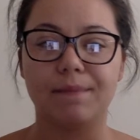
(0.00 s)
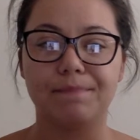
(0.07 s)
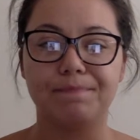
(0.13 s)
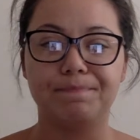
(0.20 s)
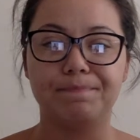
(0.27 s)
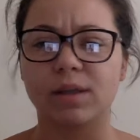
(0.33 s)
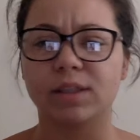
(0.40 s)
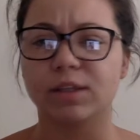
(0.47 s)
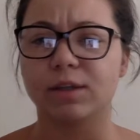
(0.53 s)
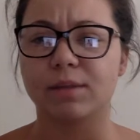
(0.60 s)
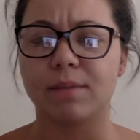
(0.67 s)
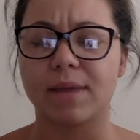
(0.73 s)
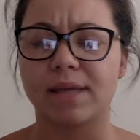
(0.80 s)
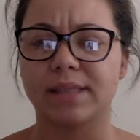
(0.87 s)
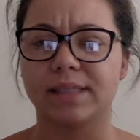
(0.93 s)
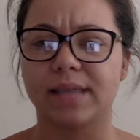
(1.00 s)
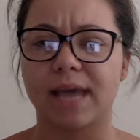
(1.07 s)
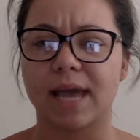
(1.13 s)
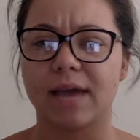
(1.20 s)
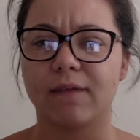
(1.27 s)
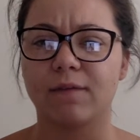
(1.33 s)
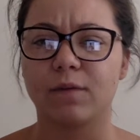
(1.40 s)
A student may
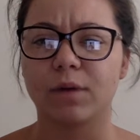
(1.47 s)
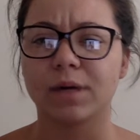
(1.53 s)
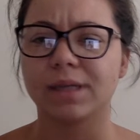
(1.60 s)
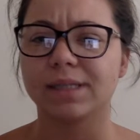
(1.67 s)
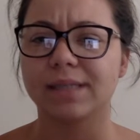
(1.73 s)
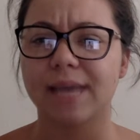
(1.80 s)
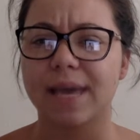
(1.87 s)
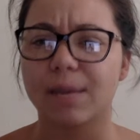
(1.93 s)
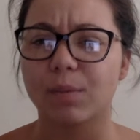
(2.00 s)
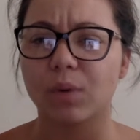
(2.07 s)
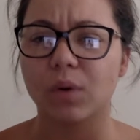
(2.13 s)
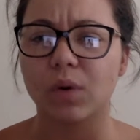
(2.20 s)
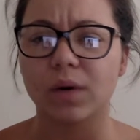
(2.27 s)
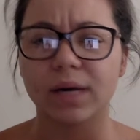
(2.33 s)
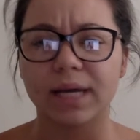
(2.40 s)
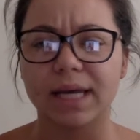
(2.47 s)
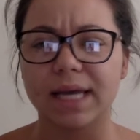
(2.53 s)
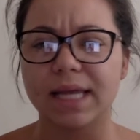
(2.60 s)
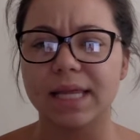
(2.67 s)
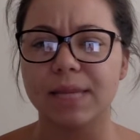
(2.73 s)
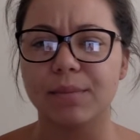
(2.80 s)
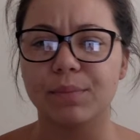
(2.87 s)
say, for example,
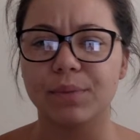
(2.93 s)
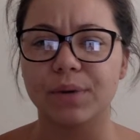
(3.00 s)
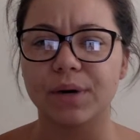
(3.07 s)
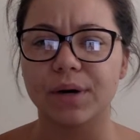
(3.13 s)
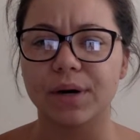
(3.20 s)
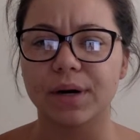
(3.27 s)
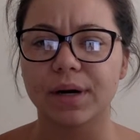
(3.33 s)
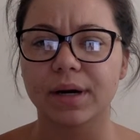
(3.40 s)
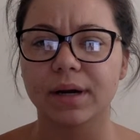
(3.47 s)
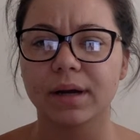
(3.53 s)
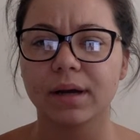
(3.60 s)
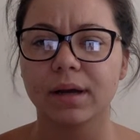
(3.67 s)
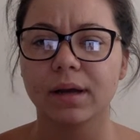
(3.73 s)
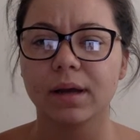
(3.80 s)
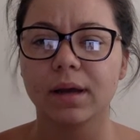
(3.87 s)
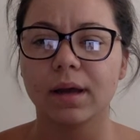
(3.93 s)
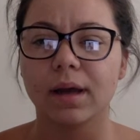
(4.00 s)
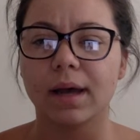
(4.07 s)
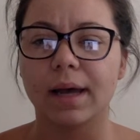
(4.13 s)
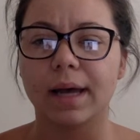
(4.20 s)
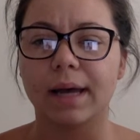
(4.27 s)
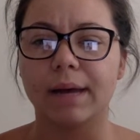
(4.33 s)
in the book,
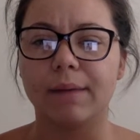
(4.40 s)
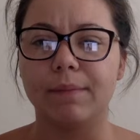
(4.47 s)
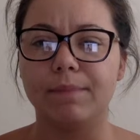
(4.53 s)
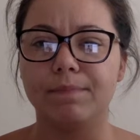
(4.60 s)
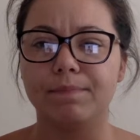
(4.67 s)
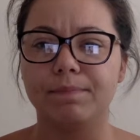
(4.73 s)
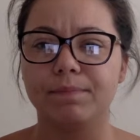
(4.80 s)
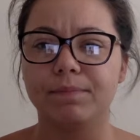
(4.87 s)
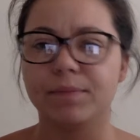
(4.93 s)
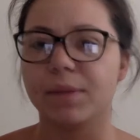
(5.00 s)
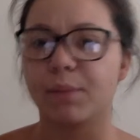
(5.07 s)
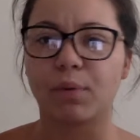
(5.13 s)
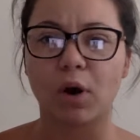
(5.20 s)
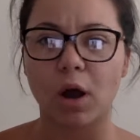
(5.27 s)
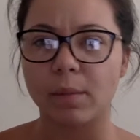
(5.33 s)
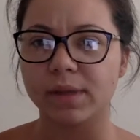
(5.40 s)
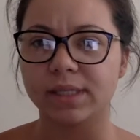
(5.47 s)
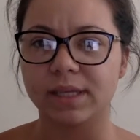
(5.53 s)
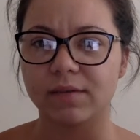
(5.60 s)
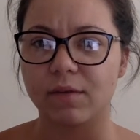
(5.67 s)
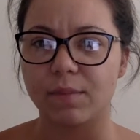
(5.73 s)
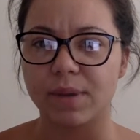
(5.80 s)
The Promise
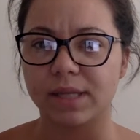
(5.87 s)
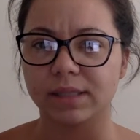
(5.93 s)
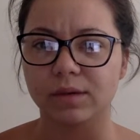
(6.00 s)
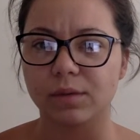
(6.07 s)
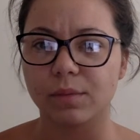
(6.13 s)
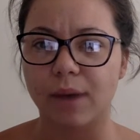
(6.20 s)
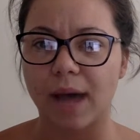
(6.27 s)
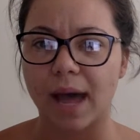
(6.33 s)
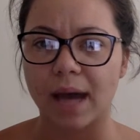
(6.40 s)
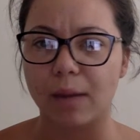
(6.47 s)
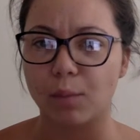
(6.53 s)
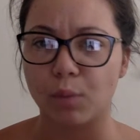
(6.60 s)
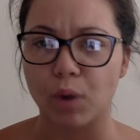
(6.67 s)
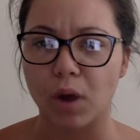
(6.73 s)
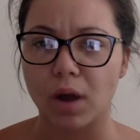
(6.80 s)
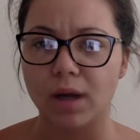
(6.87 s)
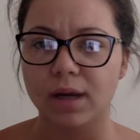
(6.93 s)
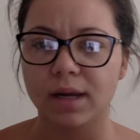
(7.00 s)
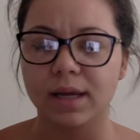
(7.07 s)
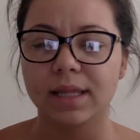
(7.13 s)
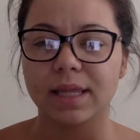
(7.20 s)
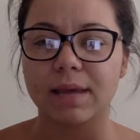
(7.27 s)
of a Pencil by Adam Braun,
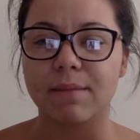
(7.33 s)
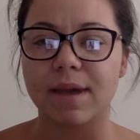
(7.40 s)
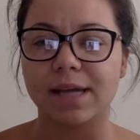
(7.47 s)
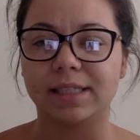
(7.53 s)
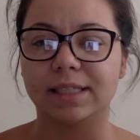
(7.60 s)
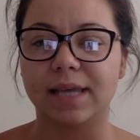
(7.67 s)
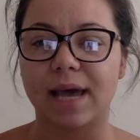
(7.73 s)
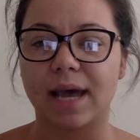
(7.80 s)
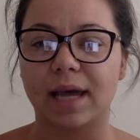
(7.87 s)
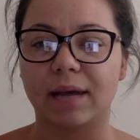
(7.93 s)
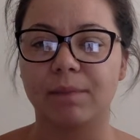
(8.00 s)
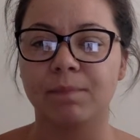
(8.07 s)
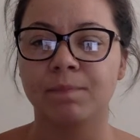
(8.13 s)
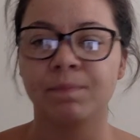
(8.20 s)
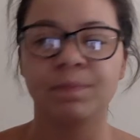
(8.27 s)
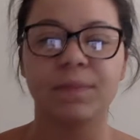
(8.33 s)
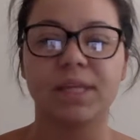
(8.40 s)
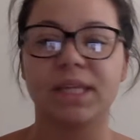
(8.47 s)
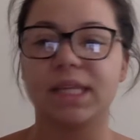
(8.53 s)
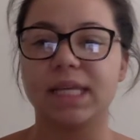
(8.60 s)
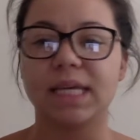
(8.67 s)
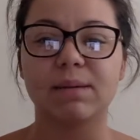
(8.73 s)
they may say the
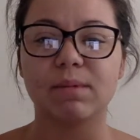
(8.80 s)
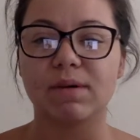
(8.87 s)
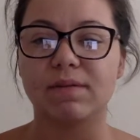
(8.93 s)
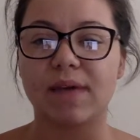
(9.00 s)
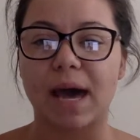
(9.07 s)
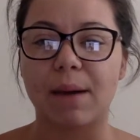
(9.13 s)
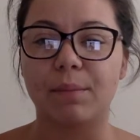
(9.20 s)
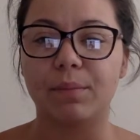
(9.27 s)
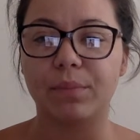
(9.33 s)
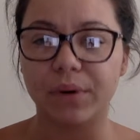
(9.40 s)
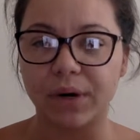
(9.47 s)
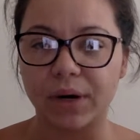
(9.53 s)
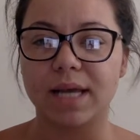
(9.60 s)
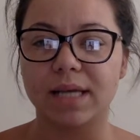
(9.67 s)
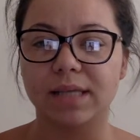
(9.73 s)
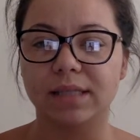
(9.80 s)
theme of that book is